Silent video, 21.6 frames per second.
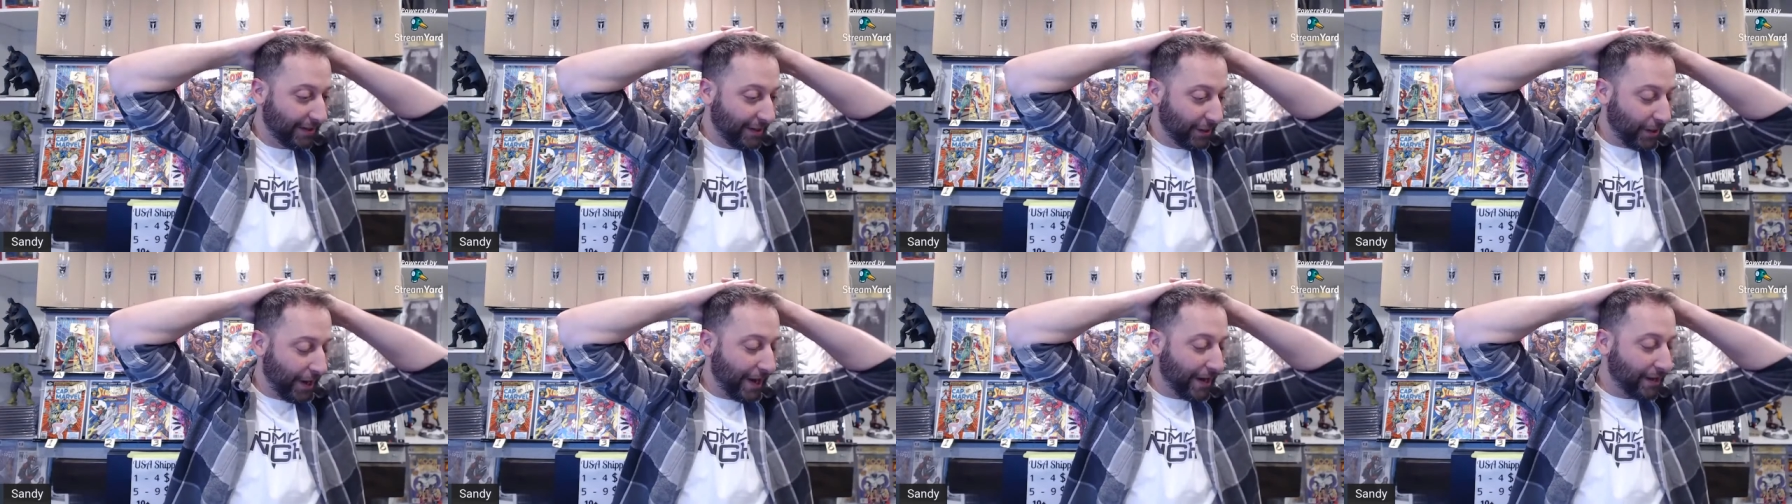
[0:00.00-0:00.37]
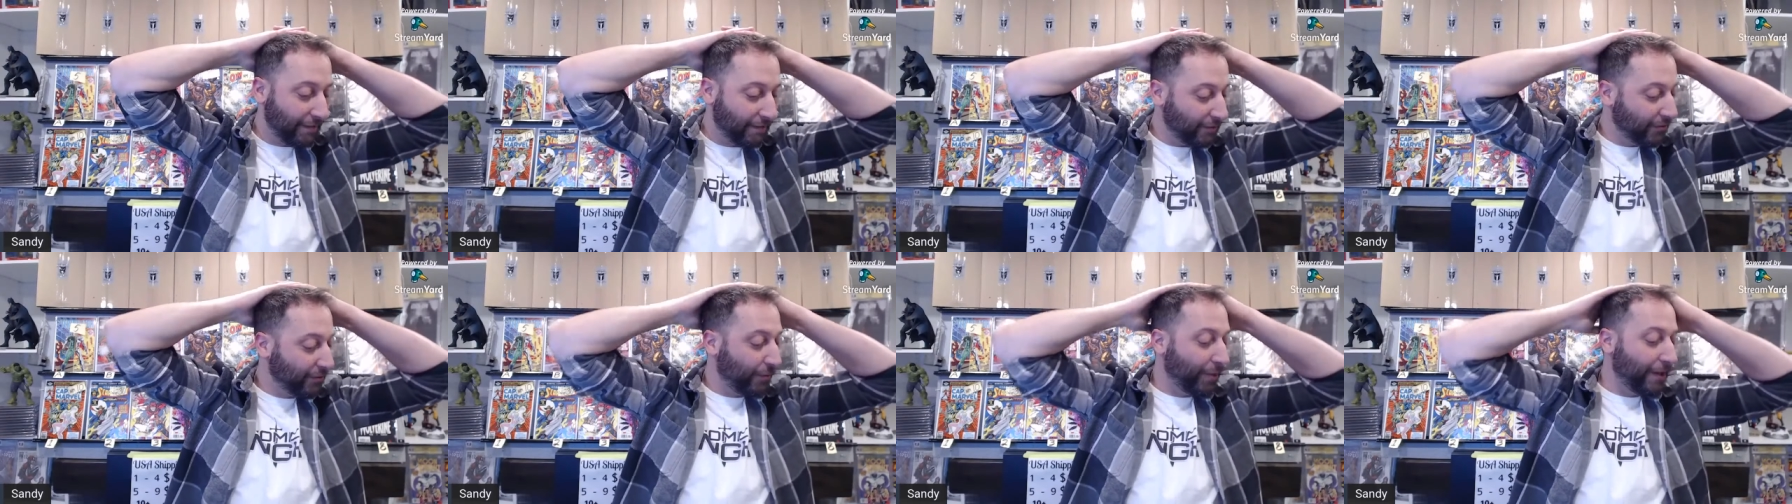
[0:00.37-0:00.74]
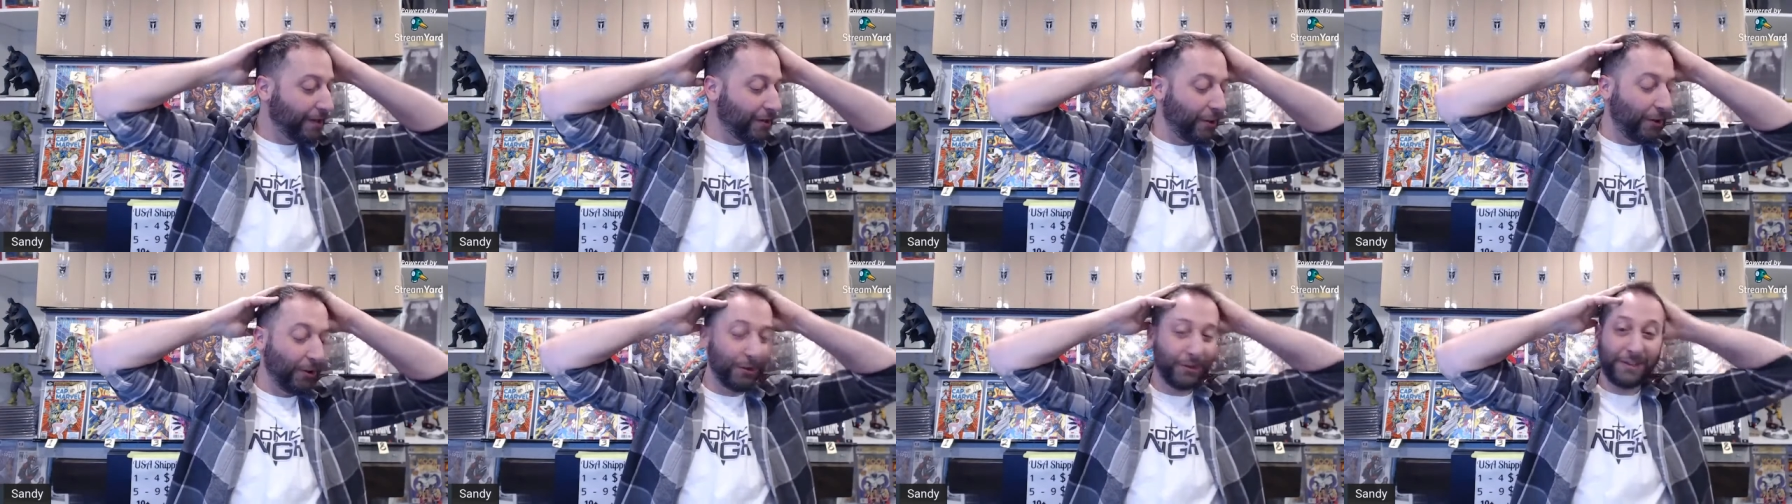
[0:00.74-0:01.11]
you know, had it for
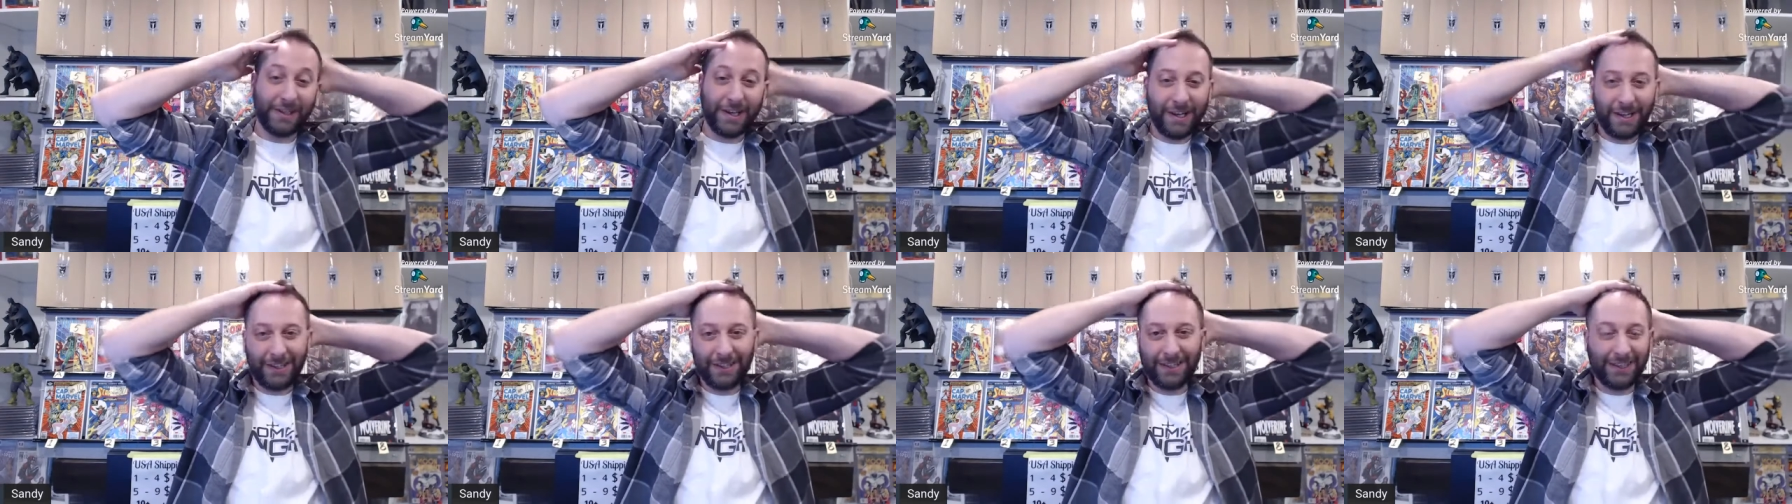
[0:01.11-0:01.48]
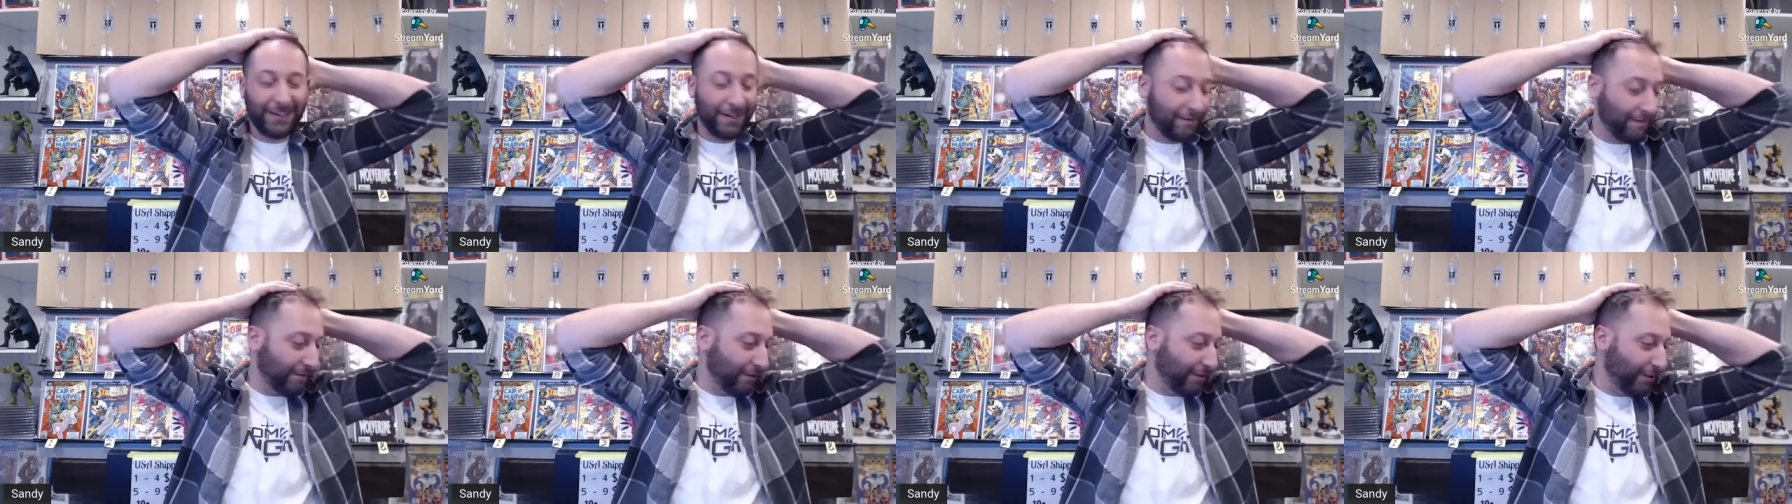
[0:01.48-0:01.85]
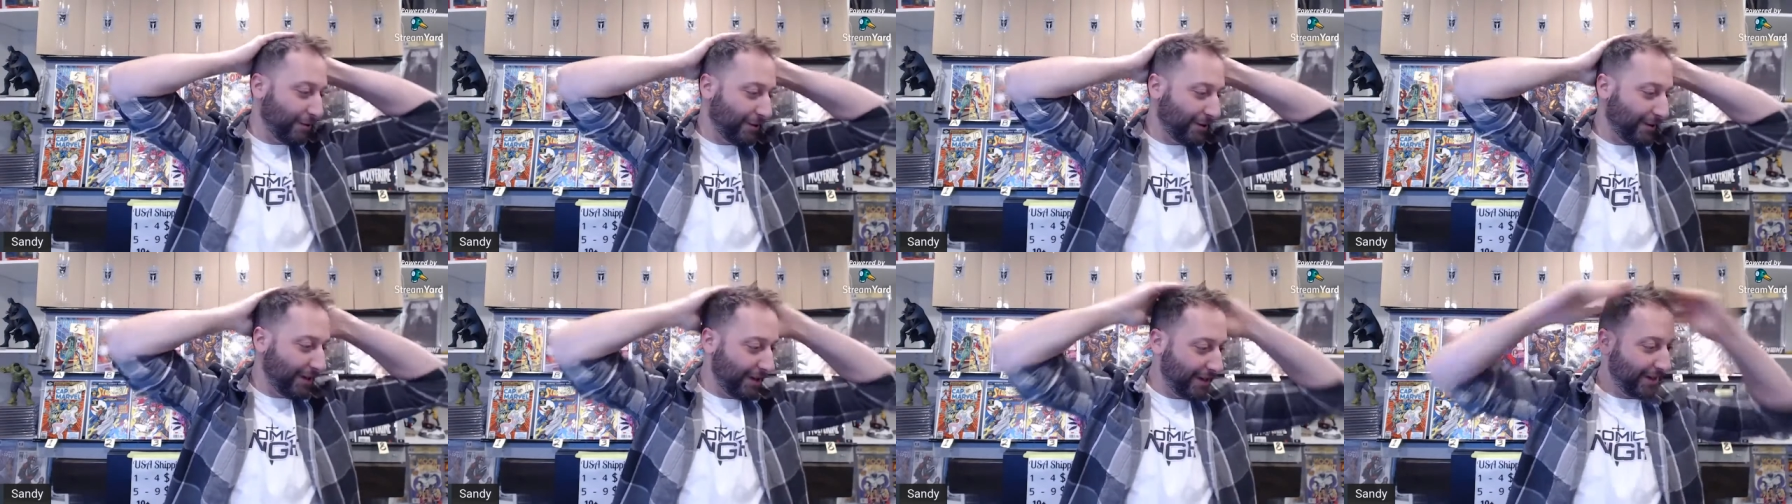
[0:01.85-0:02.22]
twenty dollars, and he did it
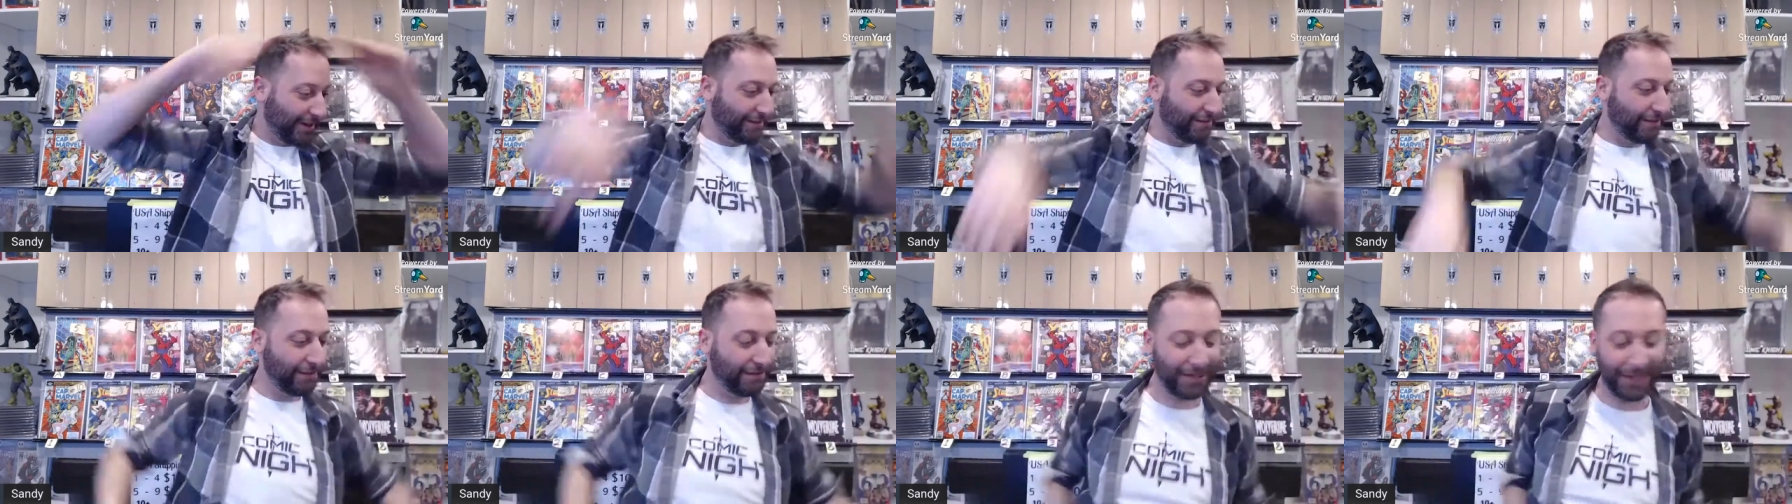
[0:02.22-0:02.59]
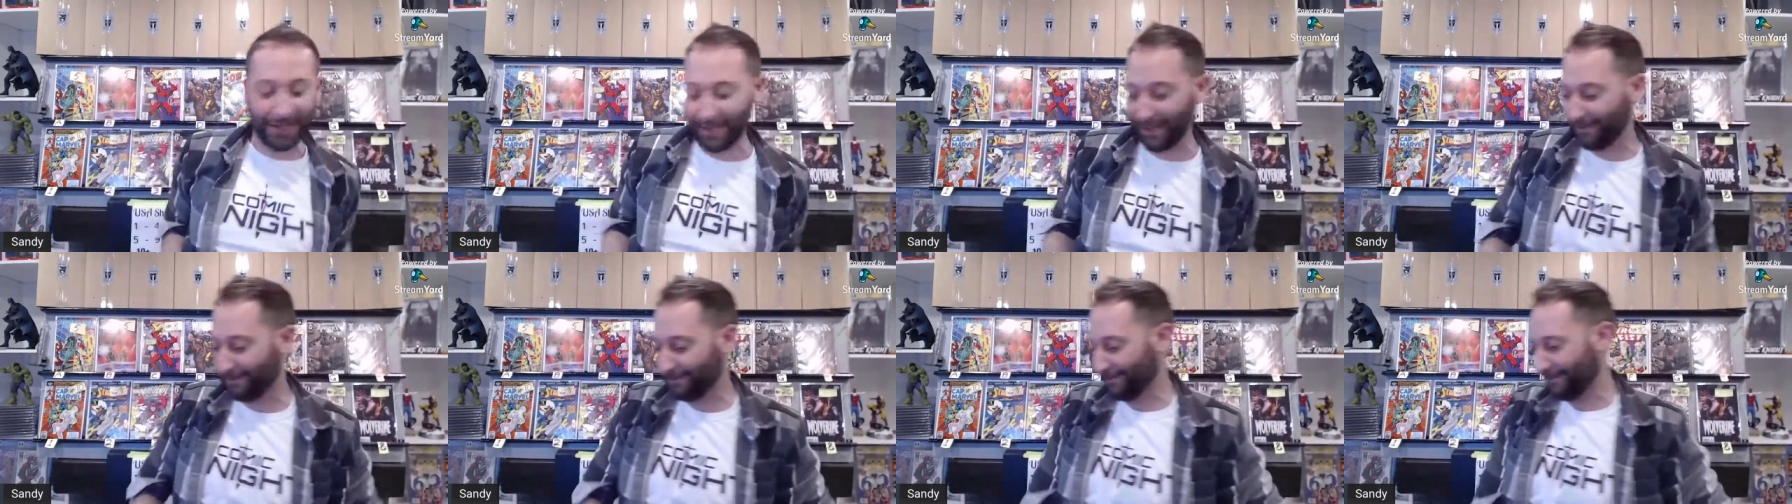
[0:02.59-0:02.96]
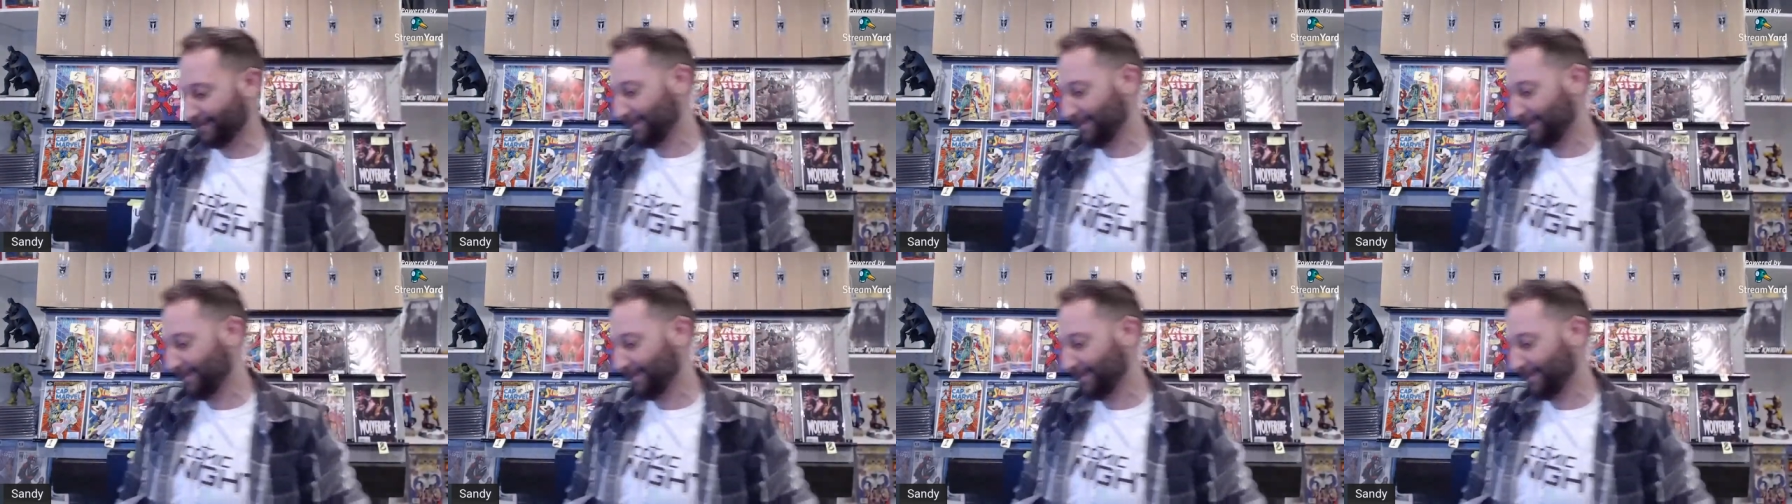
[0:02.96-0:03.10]
for yeah, uh, 15. Uh, fifteen. He's already